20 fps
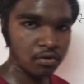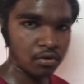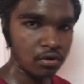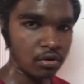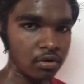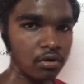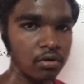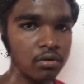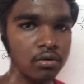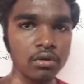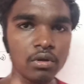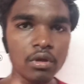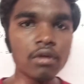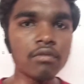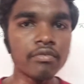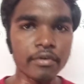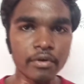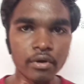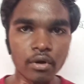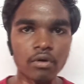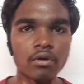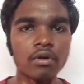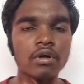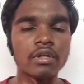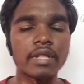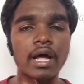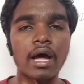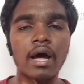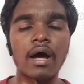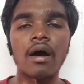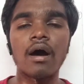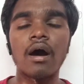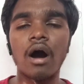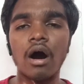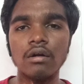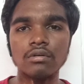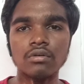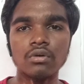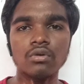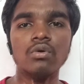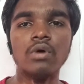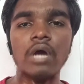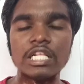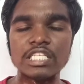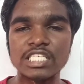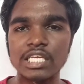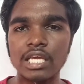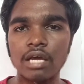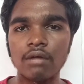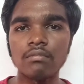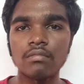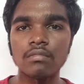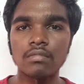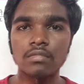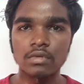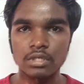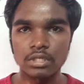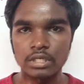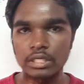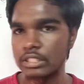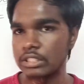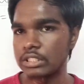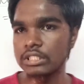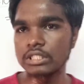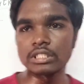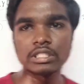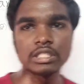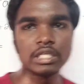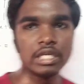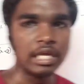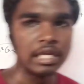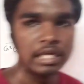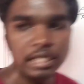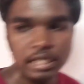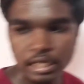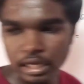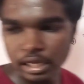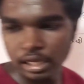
you don't know how to do LCM, see it.